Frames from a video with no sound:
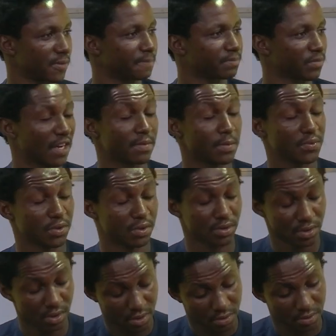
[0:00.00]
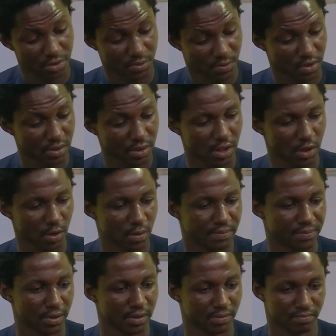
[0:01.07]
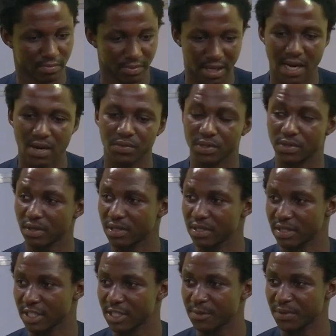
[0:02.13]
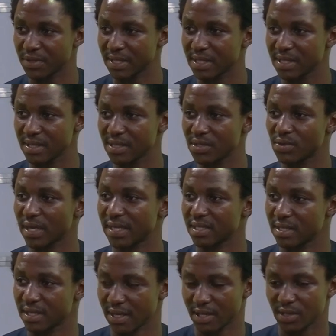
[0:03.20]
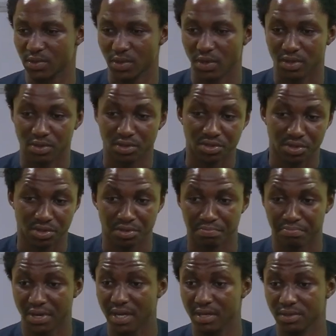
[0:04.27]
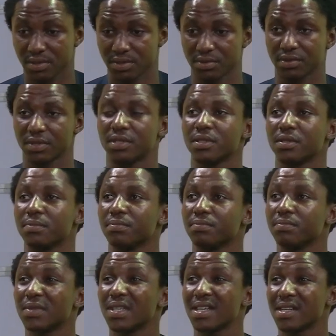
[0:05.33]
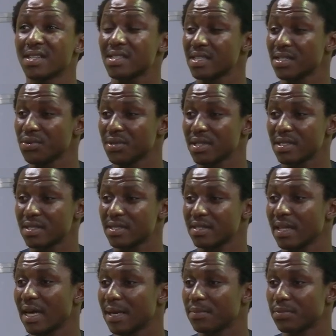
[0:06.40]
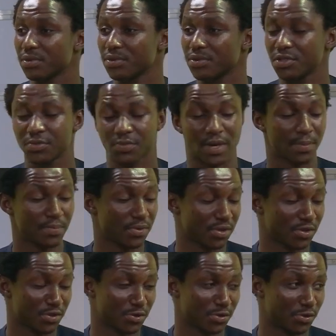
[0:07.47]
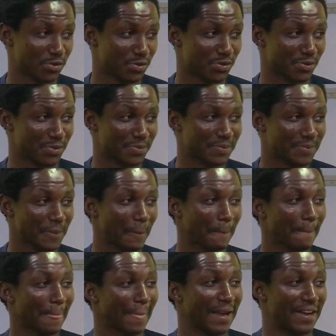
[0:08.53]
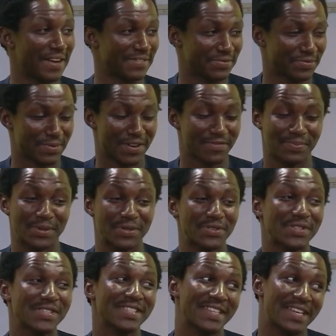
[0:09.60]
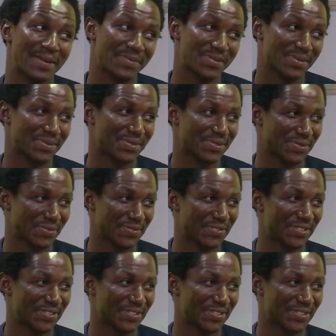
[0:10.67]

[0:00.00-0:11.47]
I've been producing on small scale, but now with all these experiences, so I decided to launch a brand new series that I produced, but I put it on YouTube. I've produced 3 episodes so far.